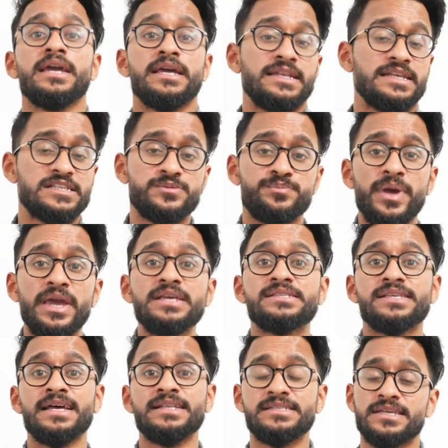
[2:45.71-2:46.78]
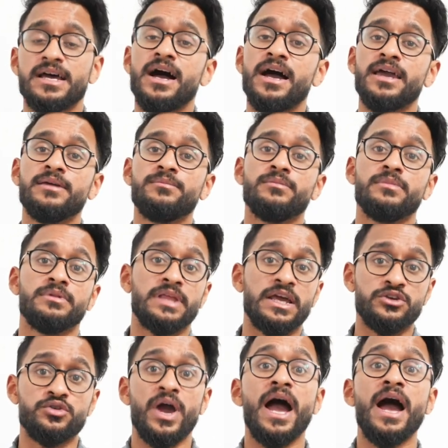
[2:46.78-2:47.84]
in the space and time
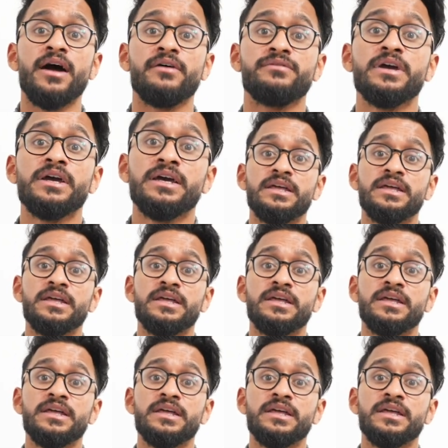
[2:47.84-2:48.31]
that you have,